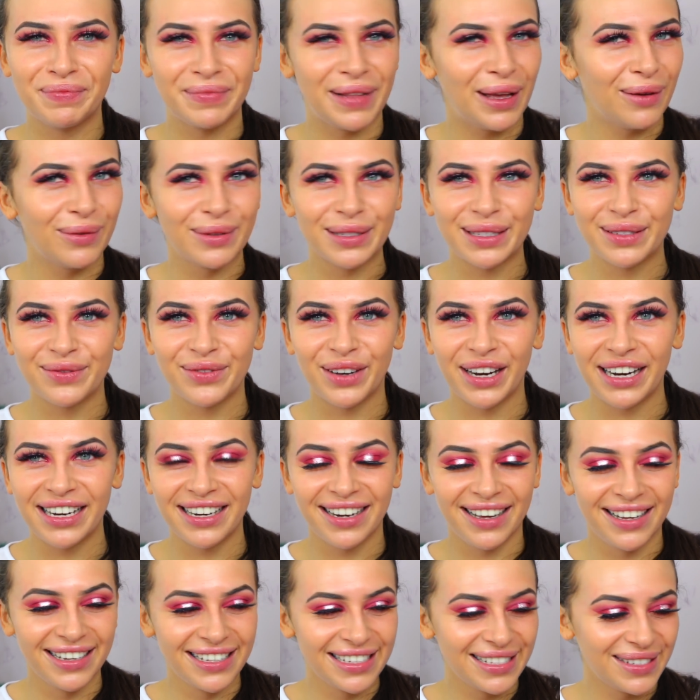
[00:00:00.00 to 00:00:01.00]
That wasn't very
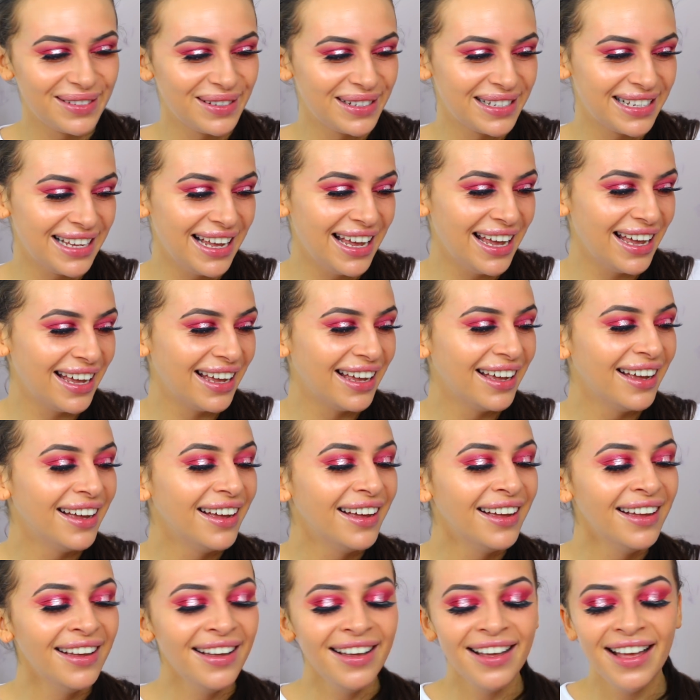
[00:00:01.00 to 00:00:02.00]
nice, was it?
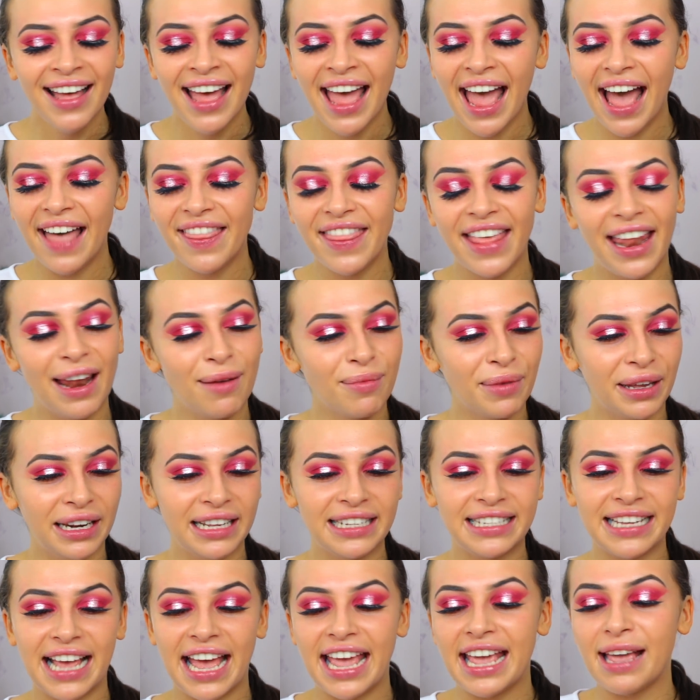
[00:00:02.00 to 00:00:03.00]
And then I'm
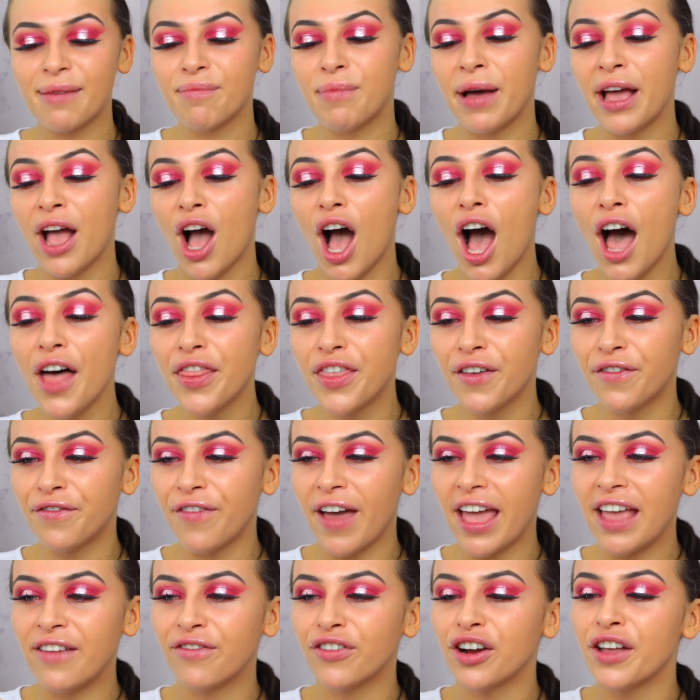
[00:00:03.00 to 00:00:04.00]
going to take my other
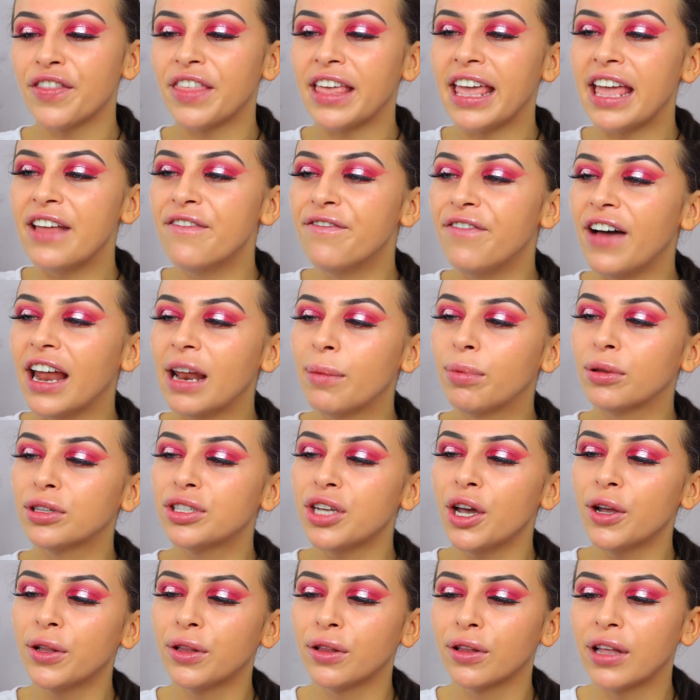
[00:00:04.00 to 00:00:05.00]
favourite, the Infallible
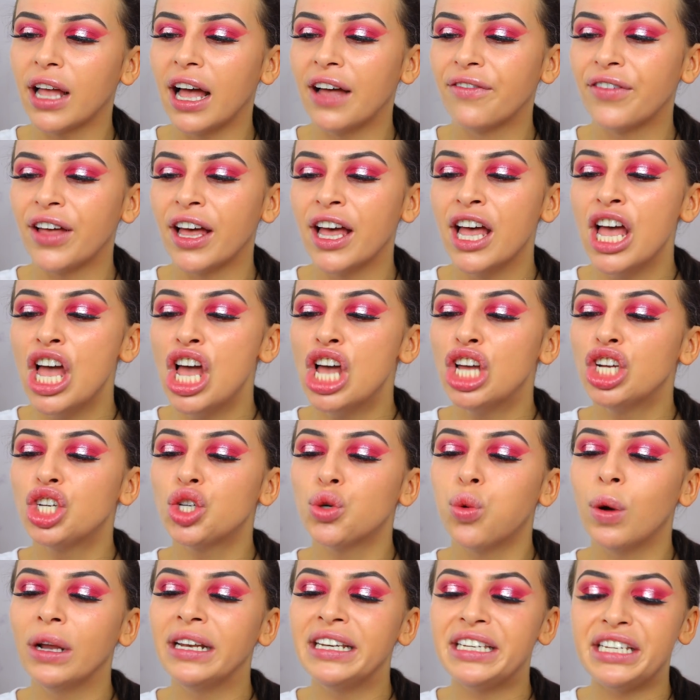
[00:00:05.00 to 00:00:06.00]
Total Cover
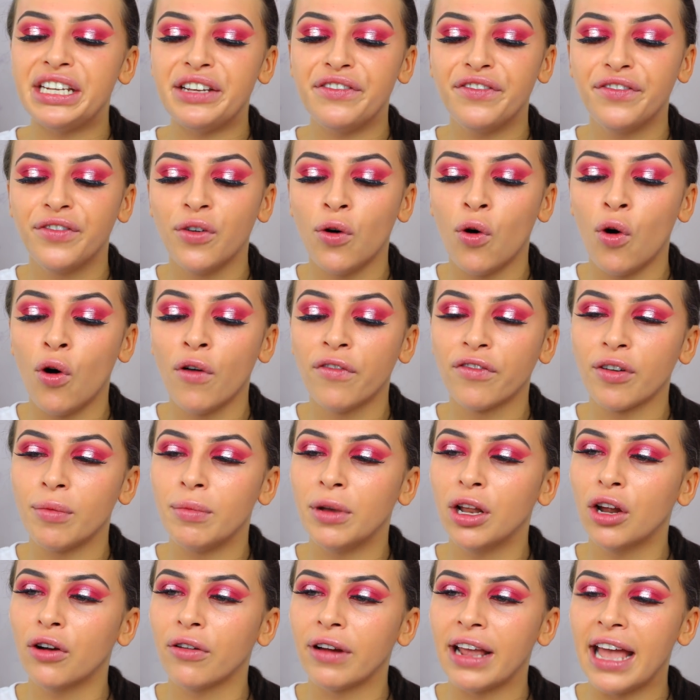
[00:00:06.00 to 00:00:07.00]
twenty-four from
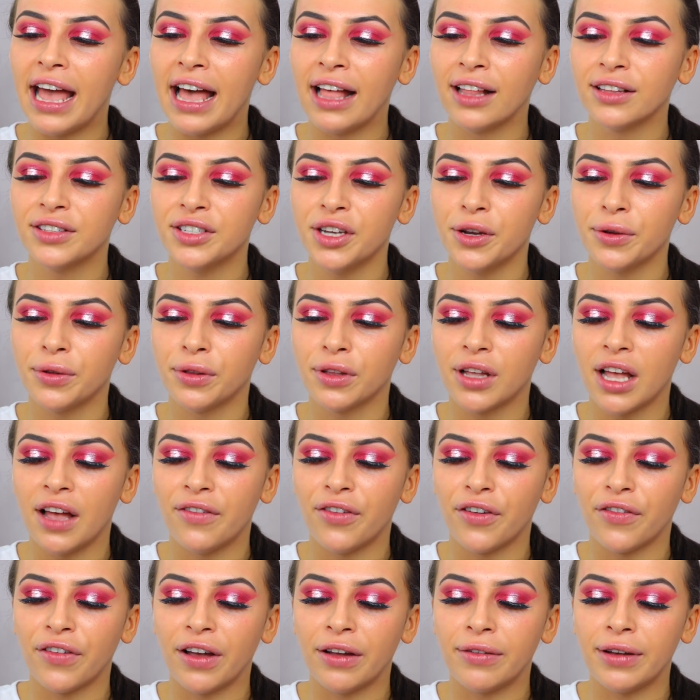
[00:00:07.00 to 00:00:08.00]
L'Oreal, Total
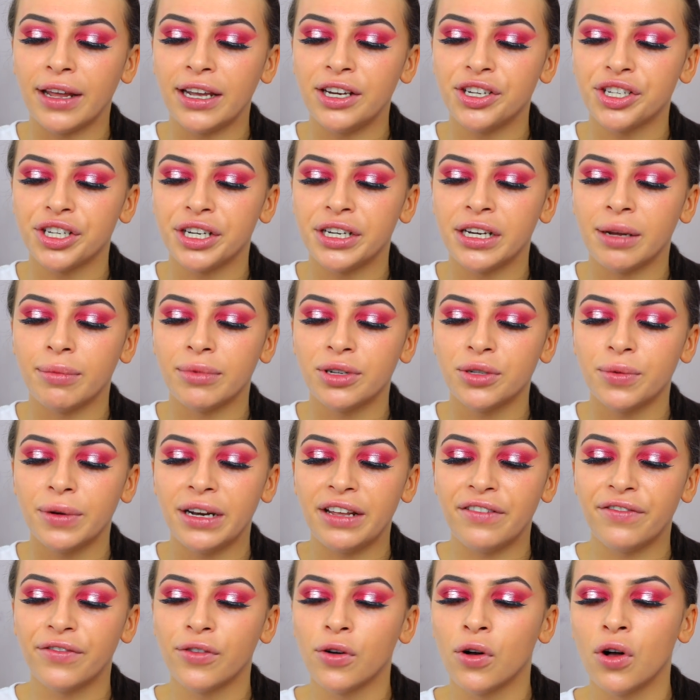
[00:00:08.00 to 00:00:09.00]
Cover Foundation, number
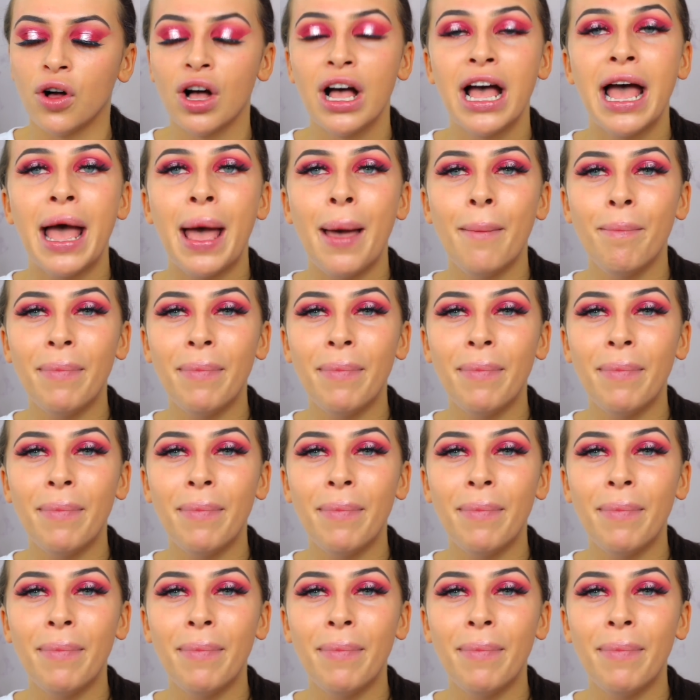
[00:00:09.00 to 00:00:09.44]
twenty-four.